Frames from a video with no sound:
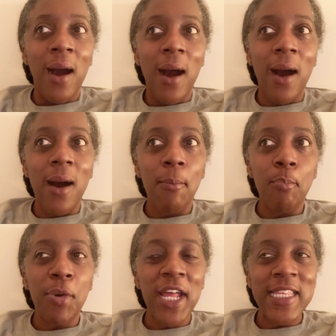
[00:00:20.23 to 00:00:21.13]

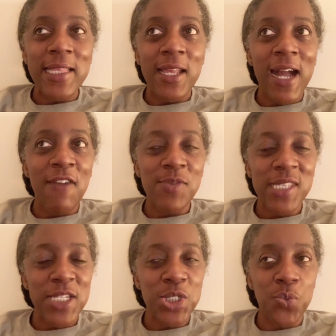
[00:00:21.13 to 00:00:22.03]
But I think the
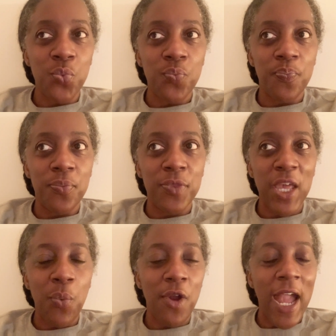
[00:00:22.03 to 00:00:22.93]
conversation
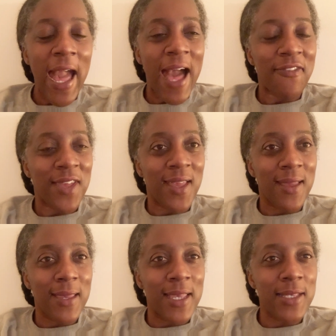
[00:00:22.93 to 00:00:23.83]
that we're
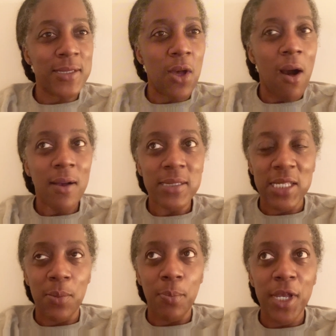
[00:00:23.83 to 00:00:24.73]
having is
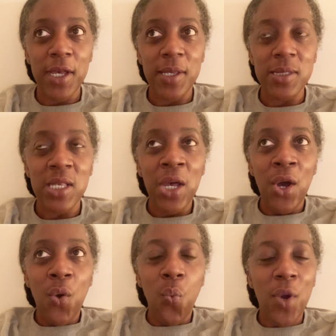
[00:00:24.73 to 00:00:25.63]
awesome, because
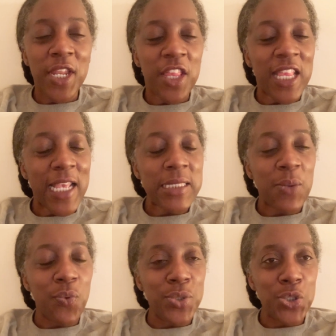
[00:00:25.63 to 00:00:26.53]
one of the things that
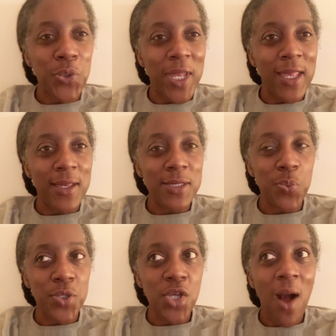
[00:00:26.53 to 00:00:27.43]
we're doing is
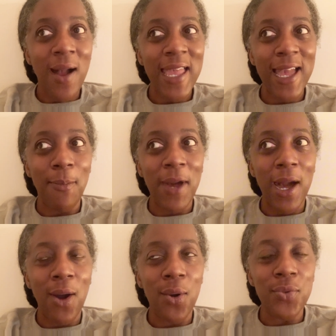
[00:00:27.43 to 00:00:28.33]
we're talking
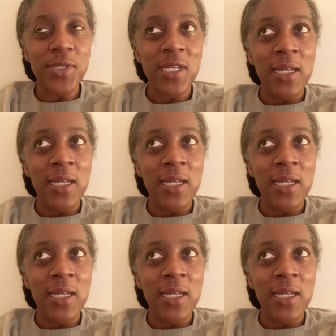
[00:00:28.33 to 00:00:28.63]
about